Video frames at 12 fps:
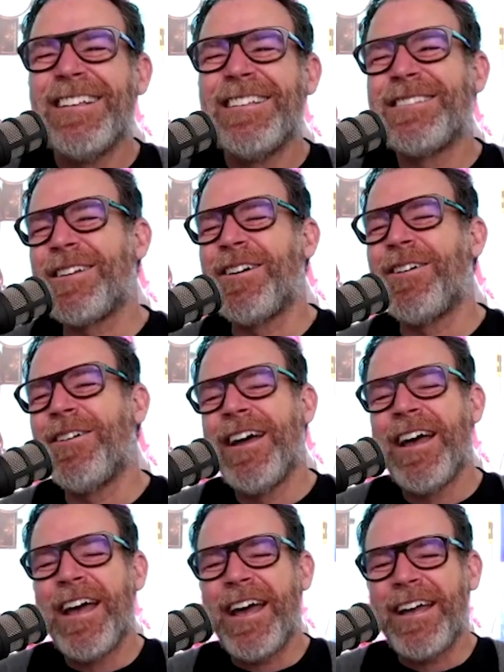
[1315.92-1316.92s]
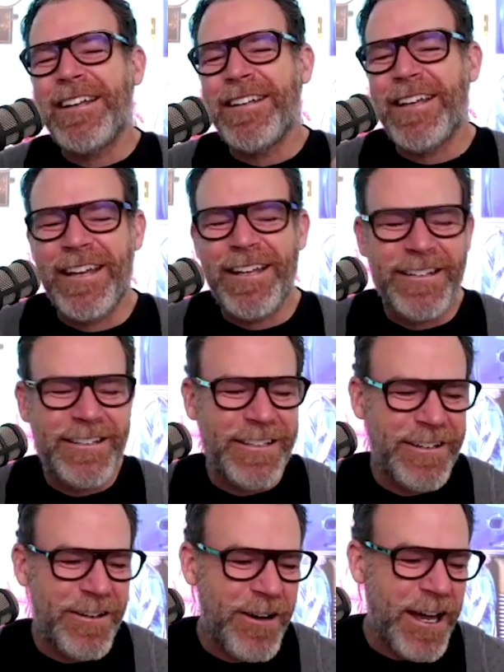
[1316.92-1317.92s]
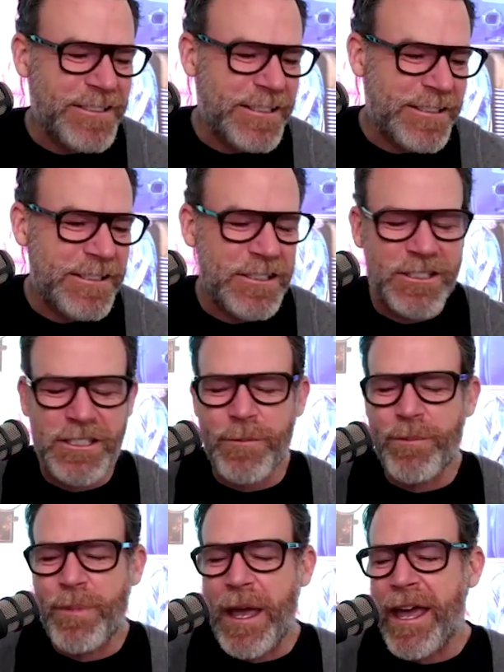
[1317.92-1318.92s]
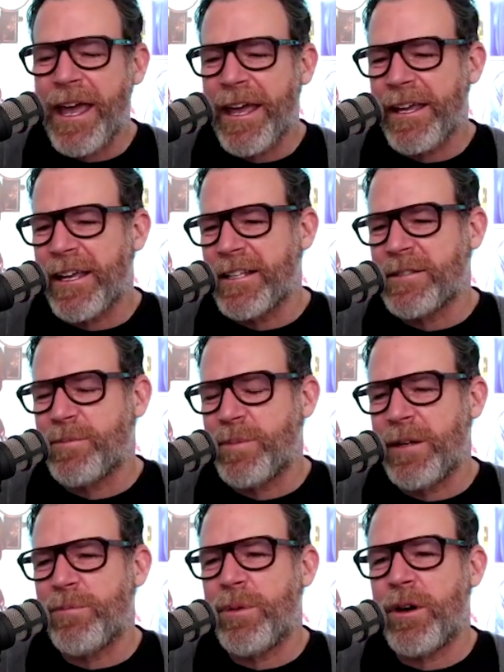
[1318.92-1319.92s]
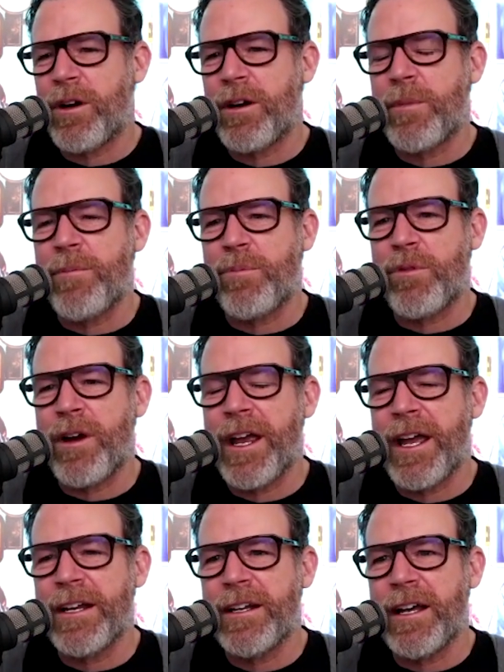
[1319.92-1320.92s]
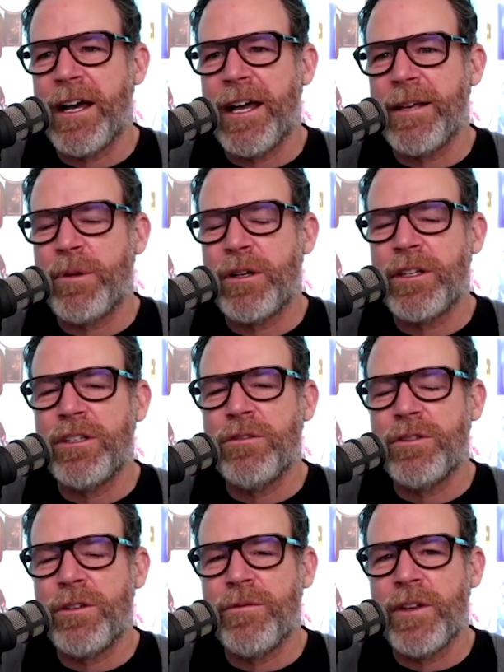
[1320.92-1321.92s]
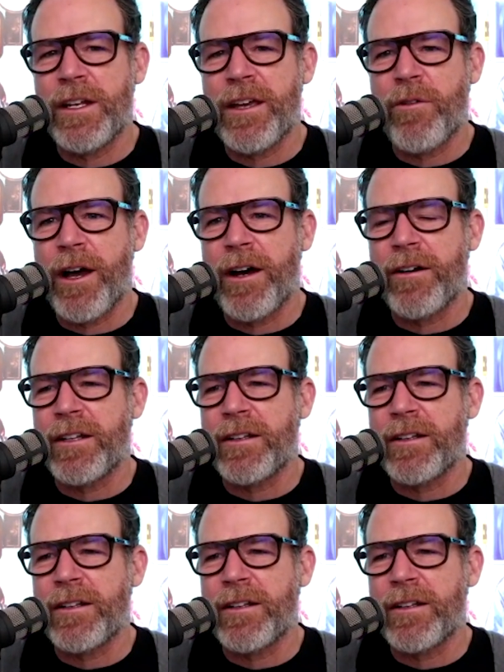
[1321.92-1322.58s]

So, and Shabang has been part of my brand. I put a YouTube video out in